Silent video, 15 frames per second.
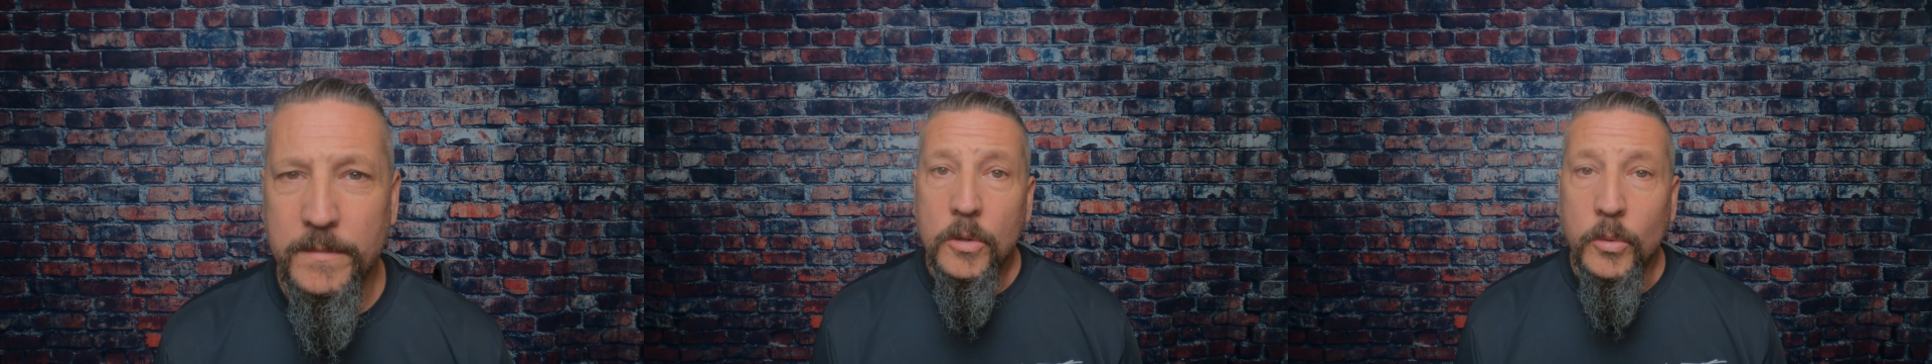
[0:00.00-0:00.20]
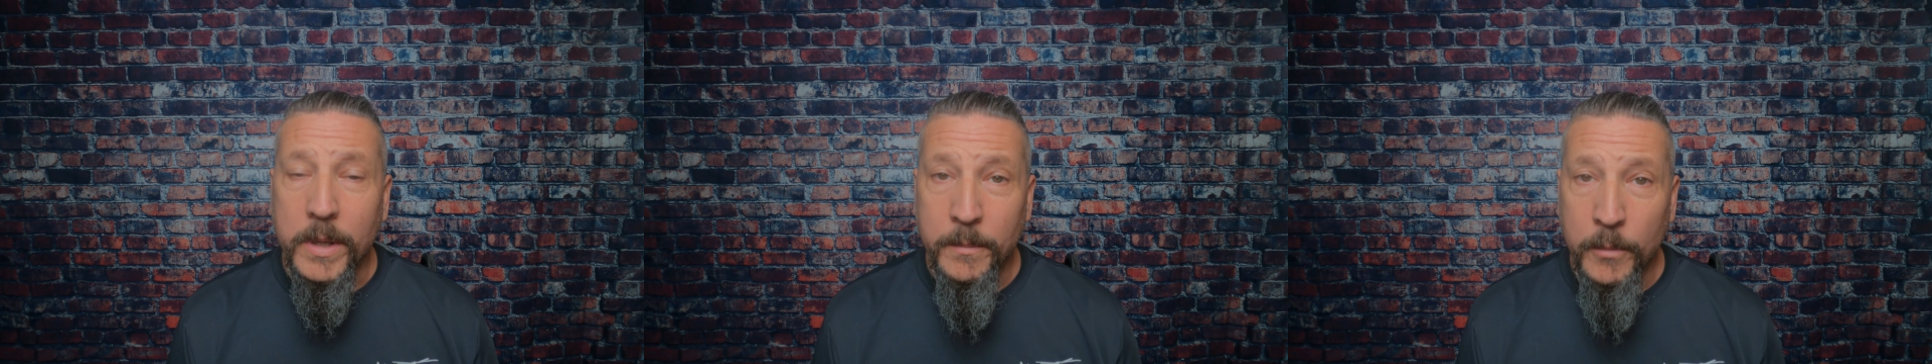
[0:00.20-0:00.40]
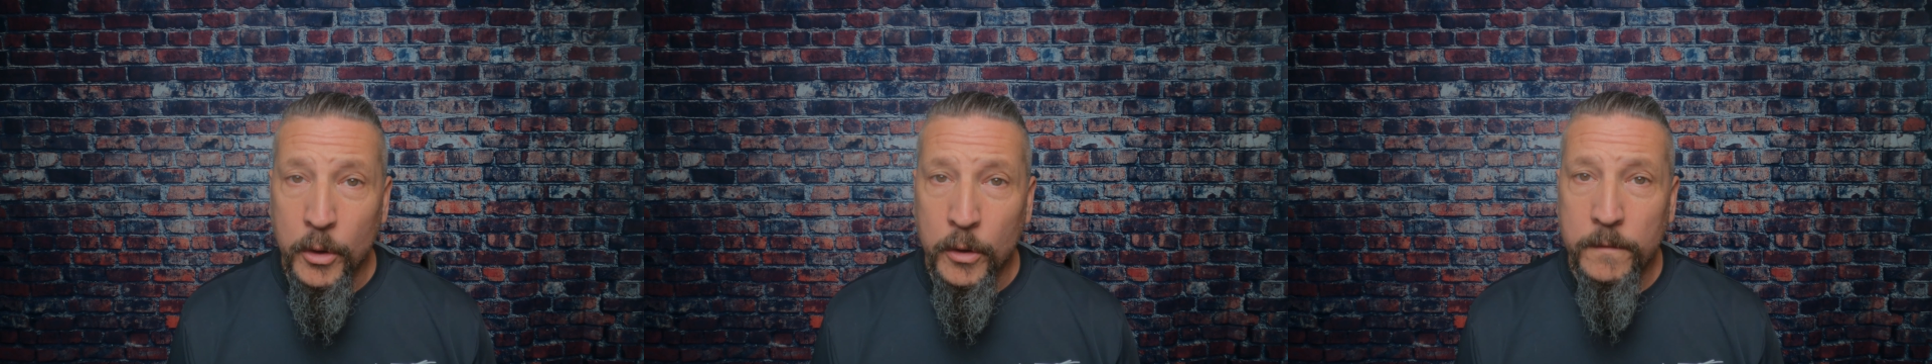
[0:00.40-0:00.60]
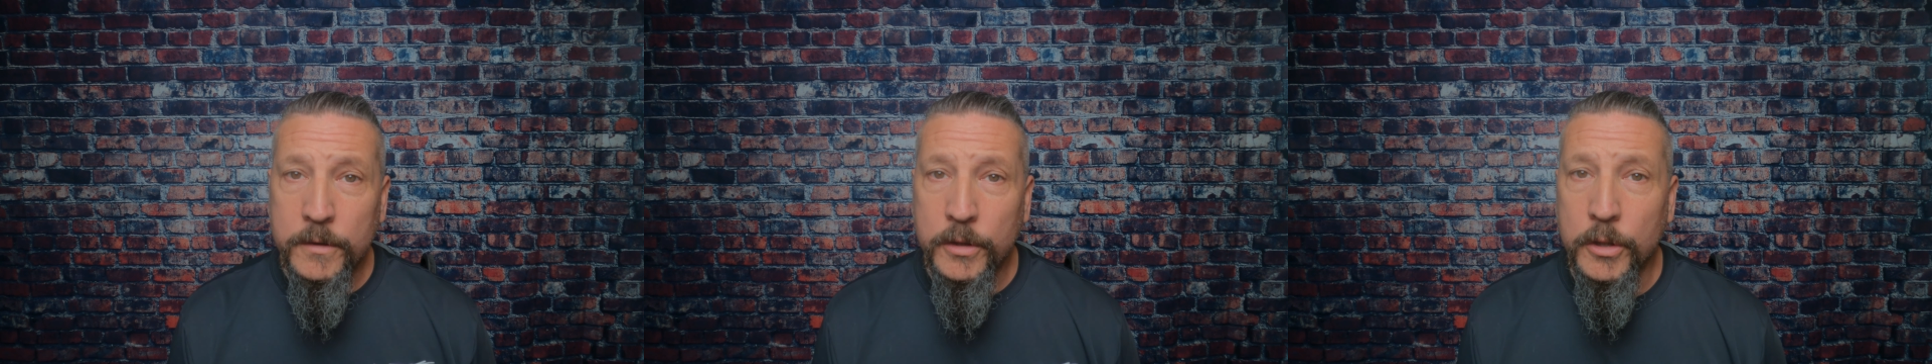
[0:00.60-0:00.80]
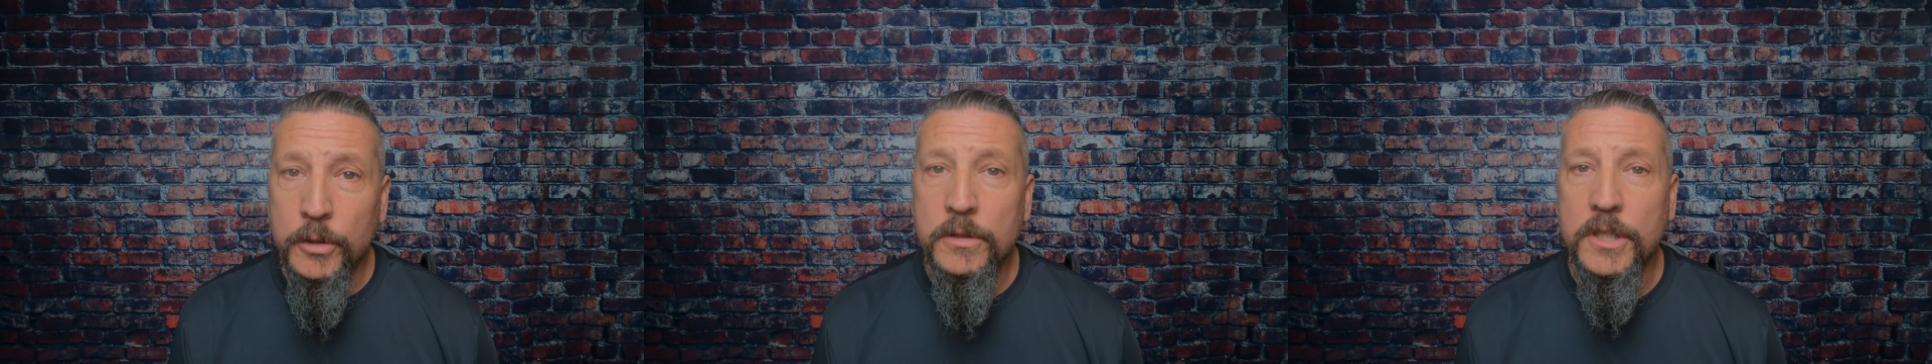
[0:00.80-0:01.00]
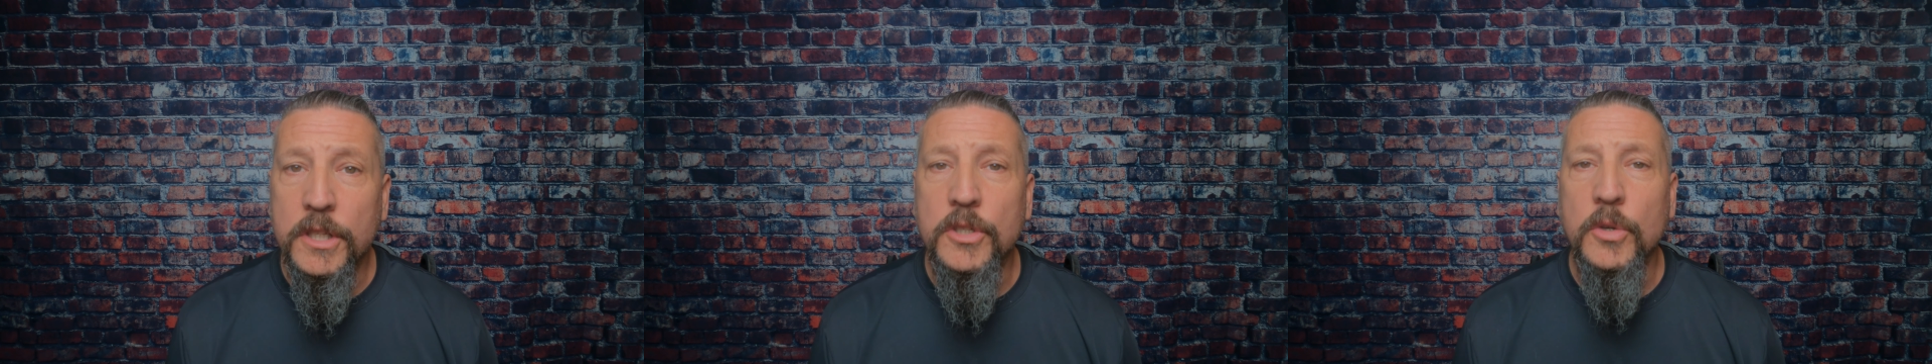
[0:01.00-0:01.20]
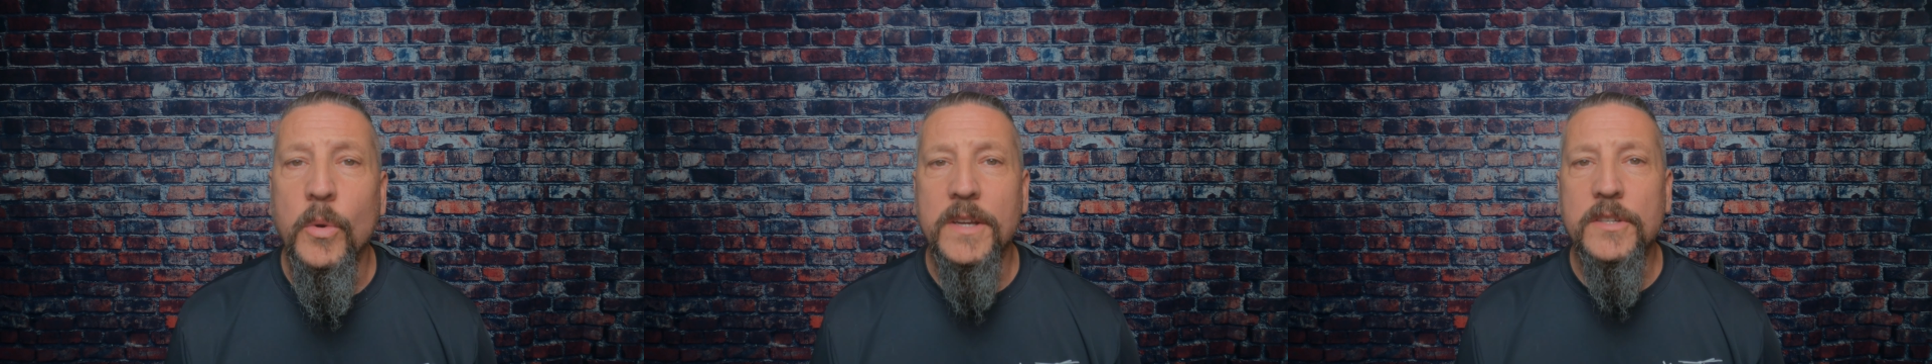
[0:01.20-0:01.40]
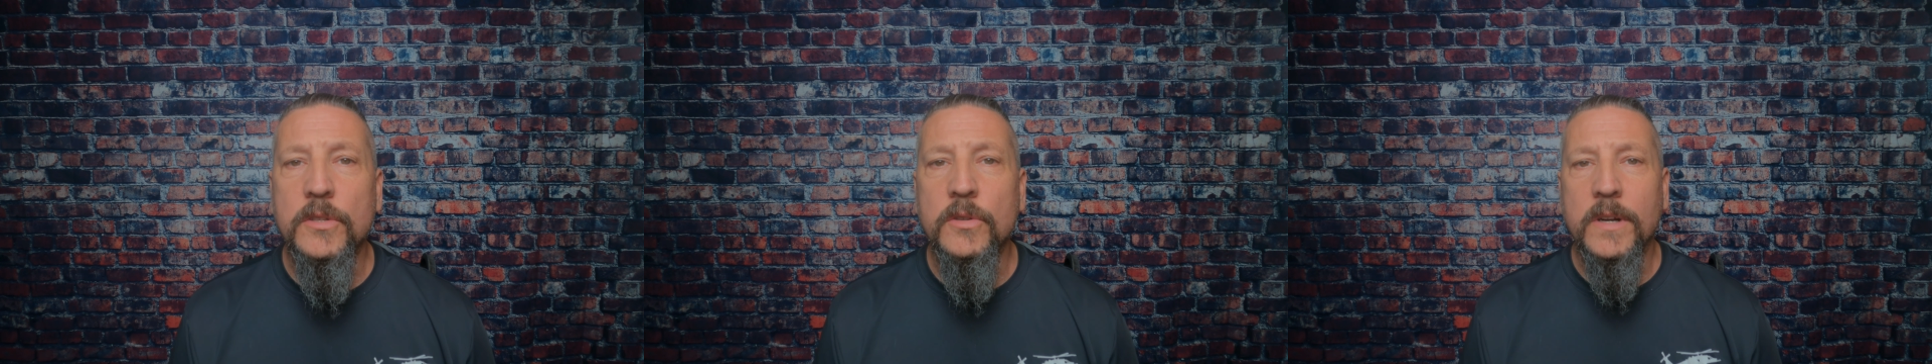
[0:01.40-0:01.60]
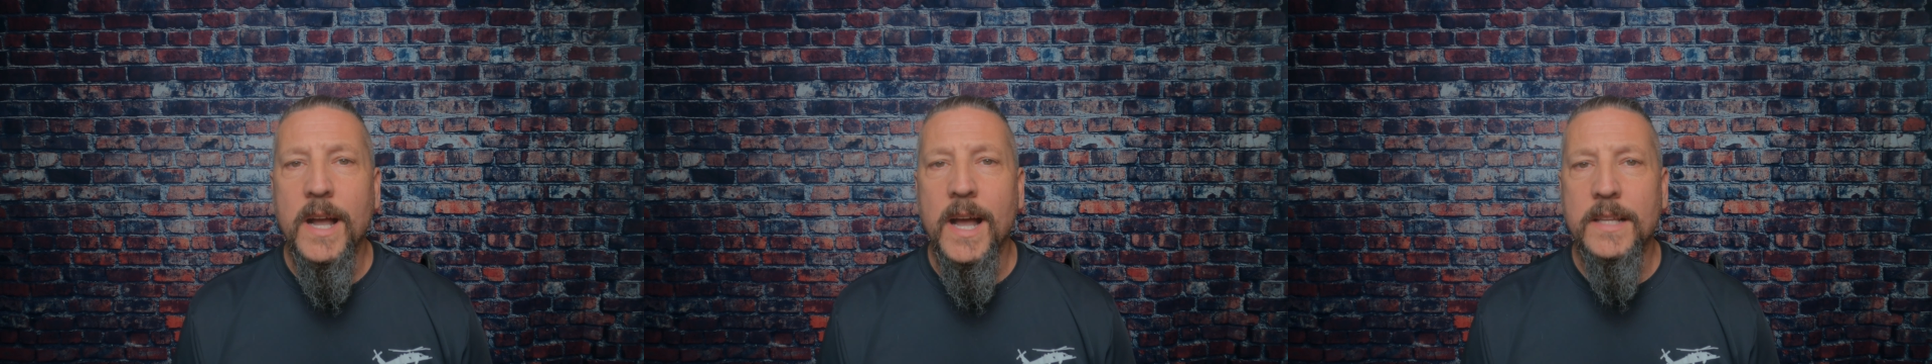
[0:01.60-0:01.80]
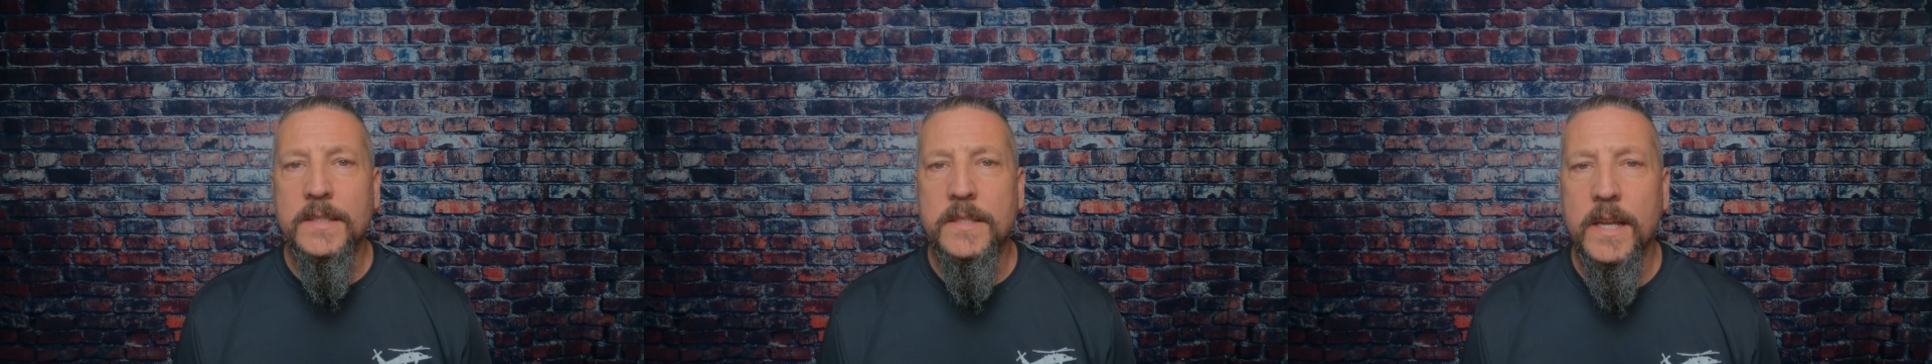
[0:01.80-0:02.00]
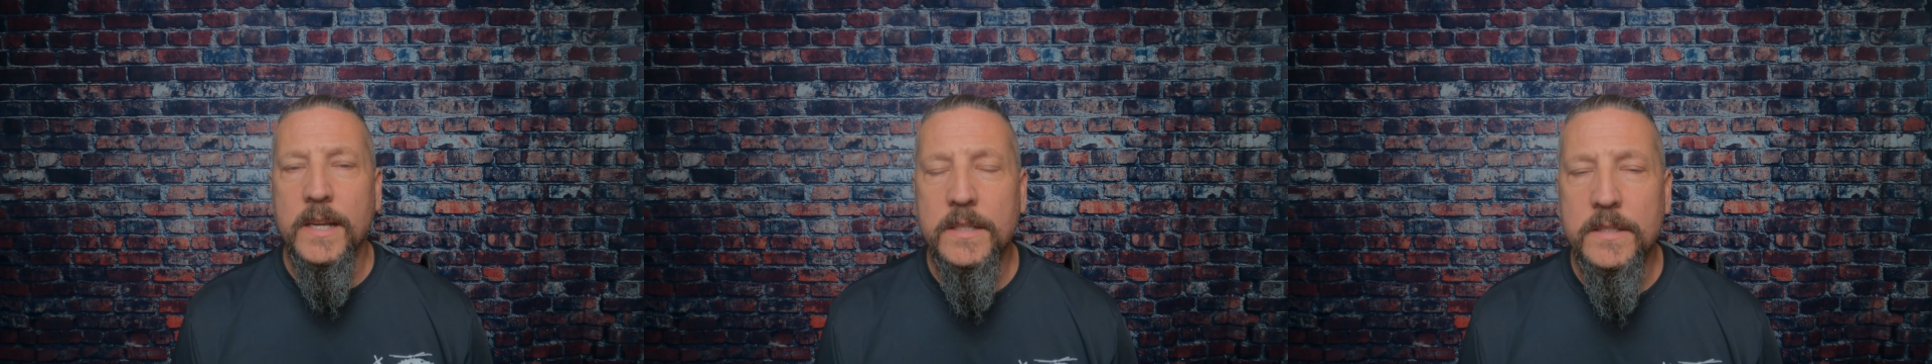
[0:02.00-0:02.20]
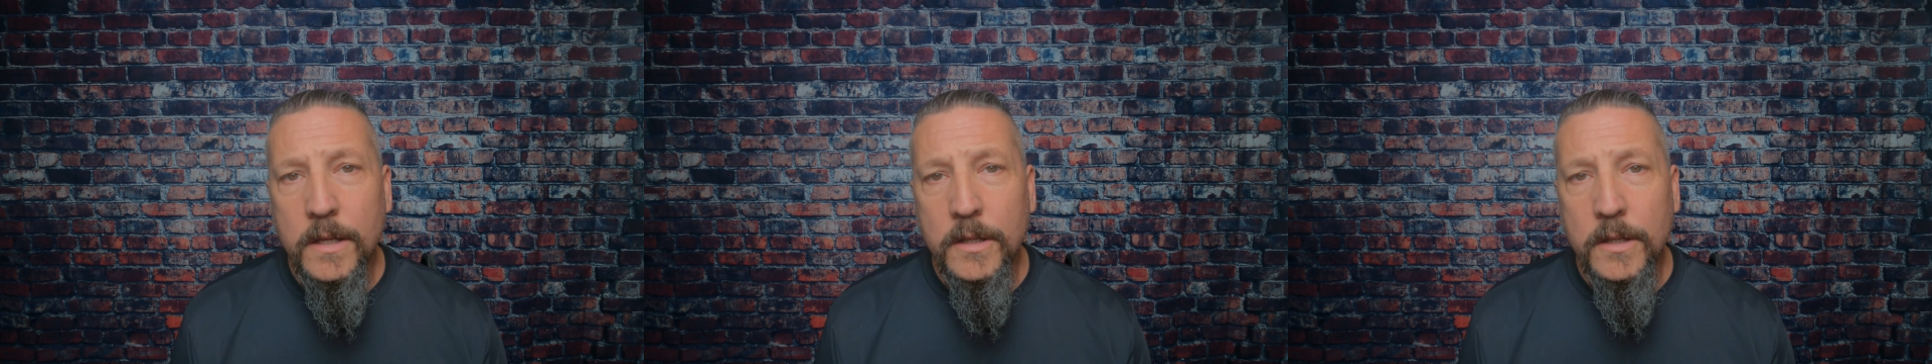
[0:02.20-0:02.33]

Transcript: we move to situational context.